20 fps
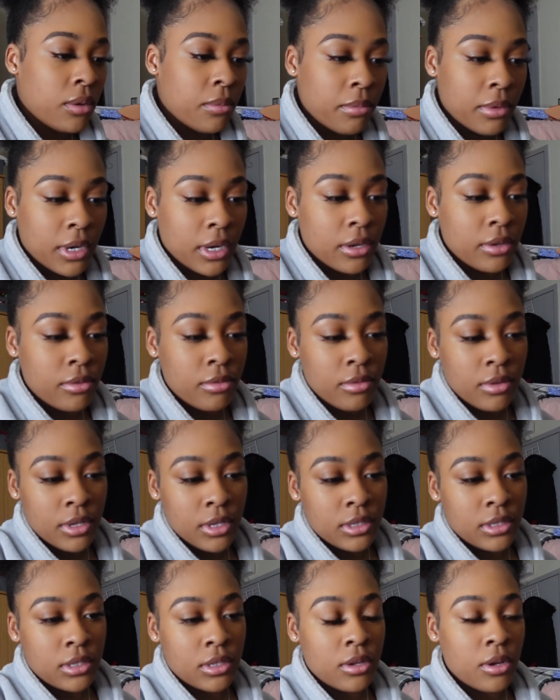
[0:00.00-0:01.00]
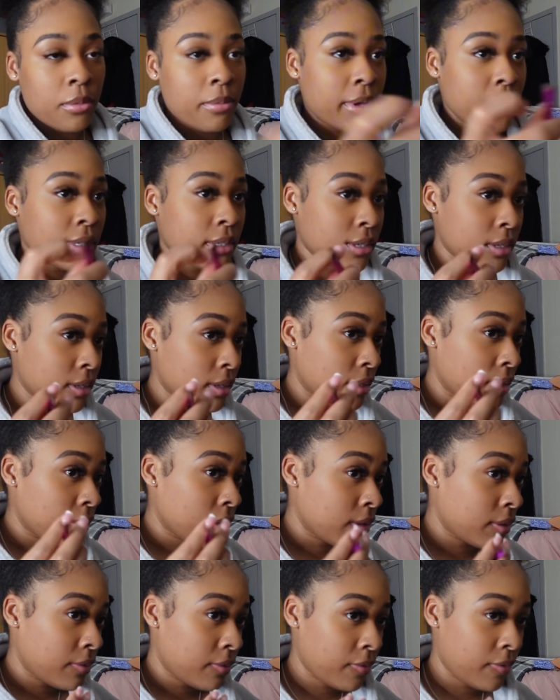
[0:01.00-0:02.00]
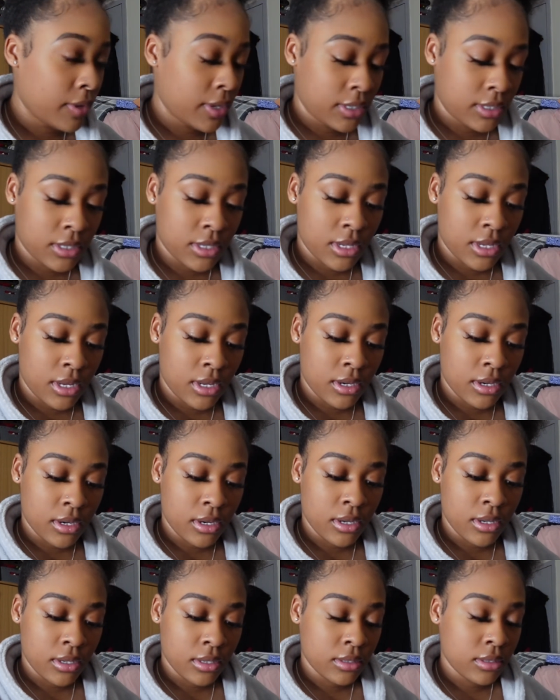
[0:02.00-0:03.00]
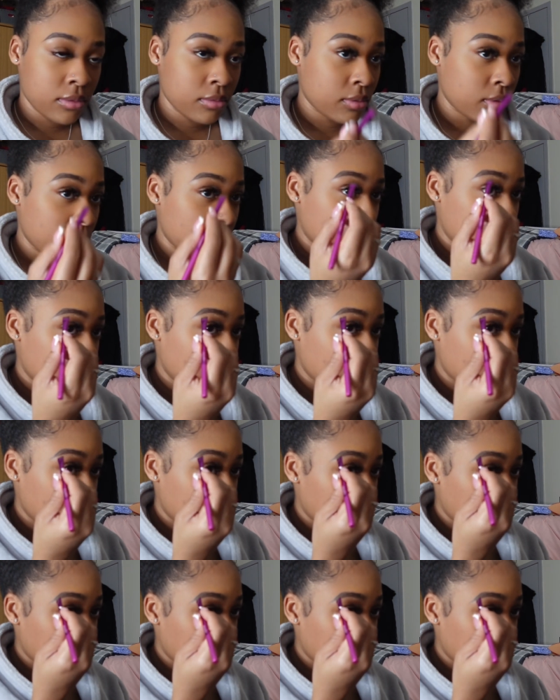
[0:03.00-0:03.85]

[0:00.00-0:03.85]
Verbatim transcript: But I do need to go back in and fix the end of this real quick.